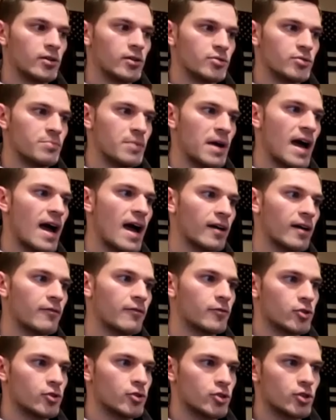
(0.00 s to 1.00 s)
back
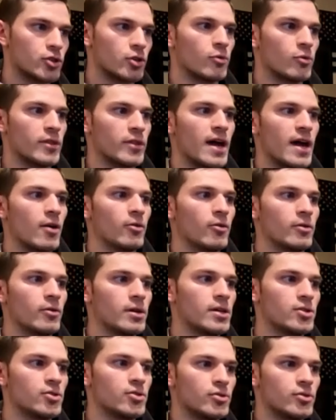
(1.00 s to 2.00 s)
for sure without
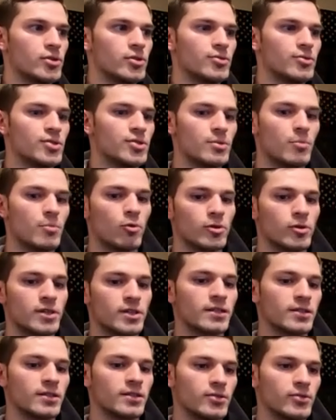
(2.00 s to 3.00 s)
introducing more
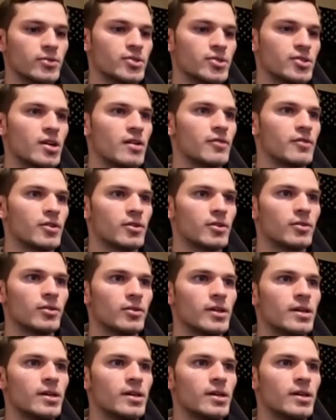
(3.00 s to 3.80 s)
technical stuff early